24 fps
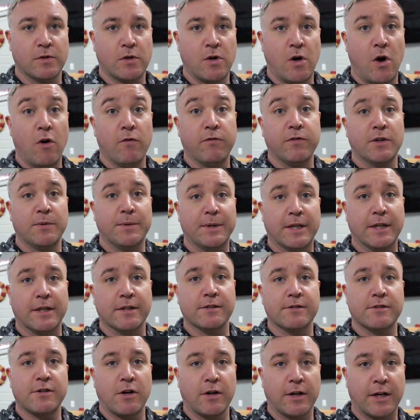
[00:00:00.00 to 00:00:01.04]
Hopefully we
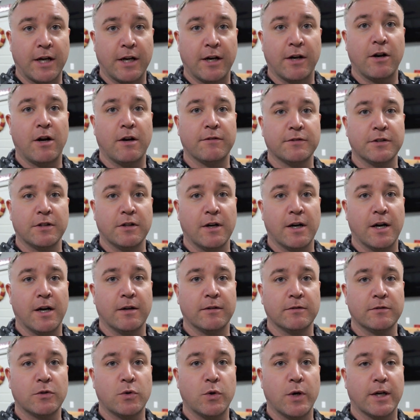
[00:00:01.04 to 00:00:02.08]
can start getting it off the
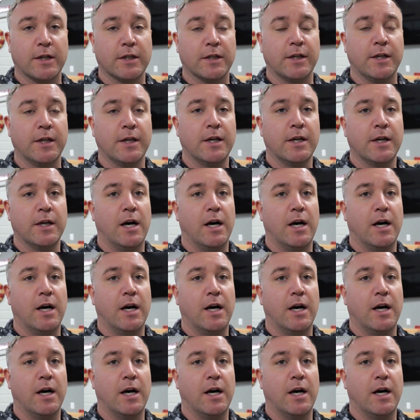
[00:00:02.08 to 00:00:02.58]
ground quickly.